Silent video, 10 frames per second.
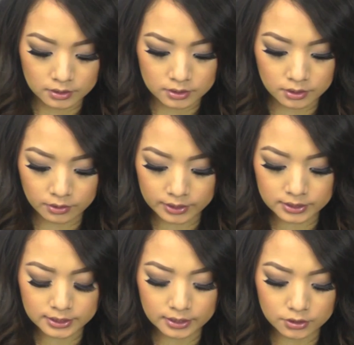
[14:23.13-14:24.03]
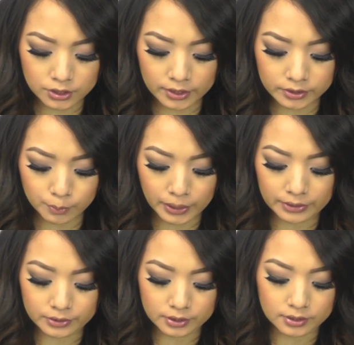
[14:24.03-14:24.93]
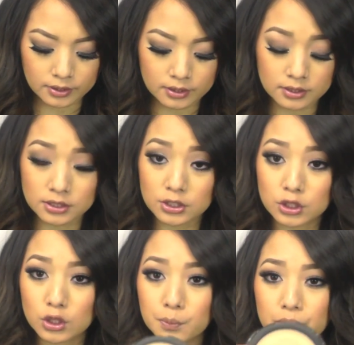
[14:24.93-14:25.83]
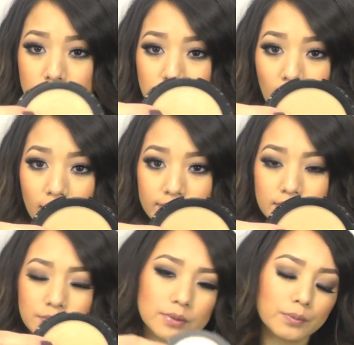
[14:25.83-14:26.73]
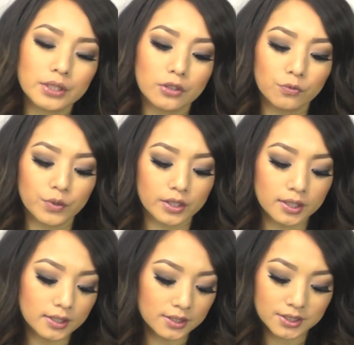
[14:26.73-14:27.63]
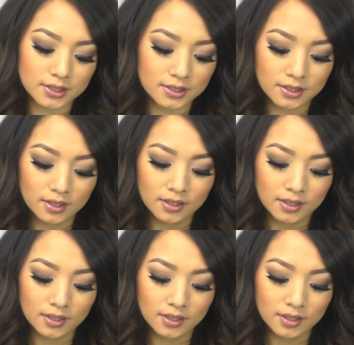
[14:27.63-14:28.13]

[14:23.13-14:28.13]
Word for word: So I decided to try out their powder because it's super soft. When you feel it, it just...